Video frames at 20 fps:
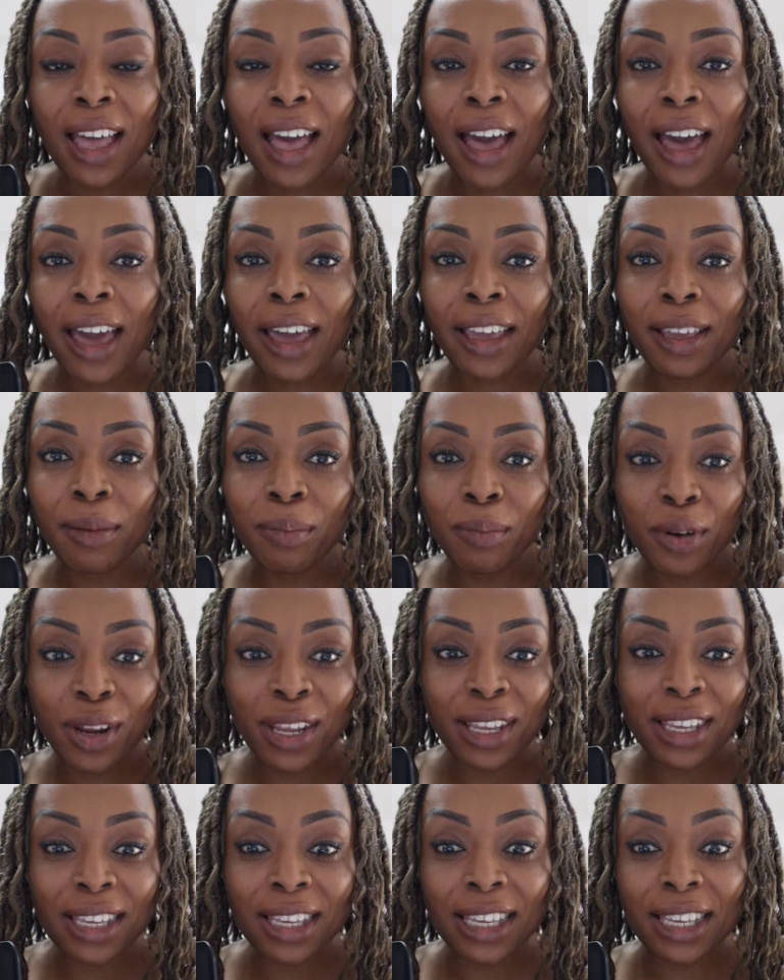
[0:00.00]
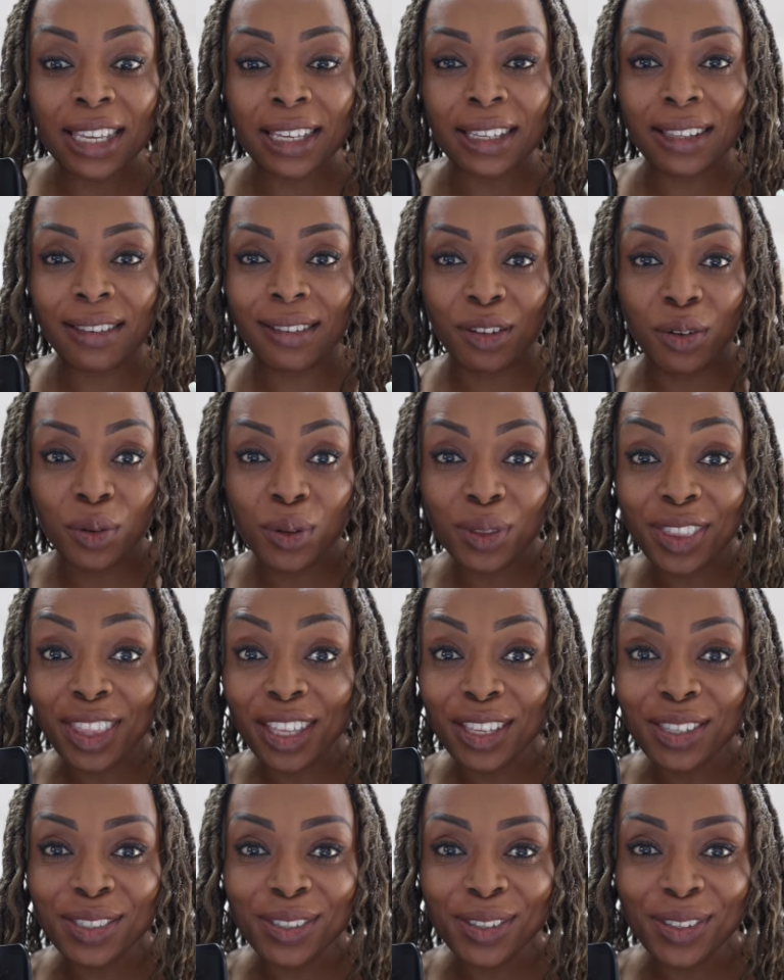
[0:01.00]
I bring good
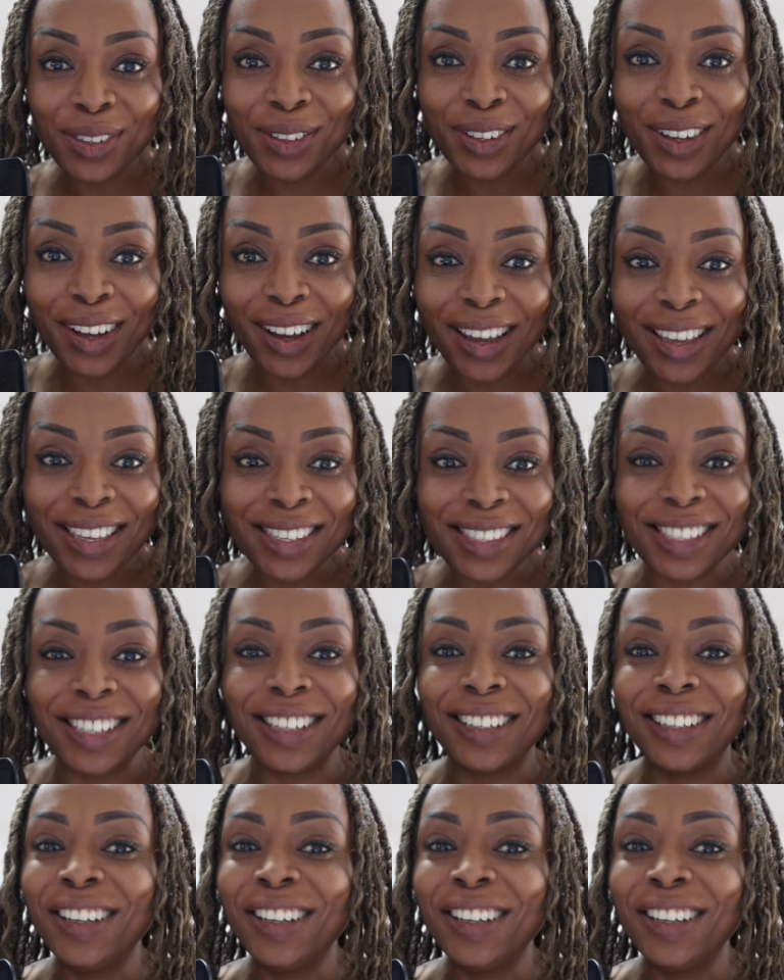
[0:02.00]
things to you guys.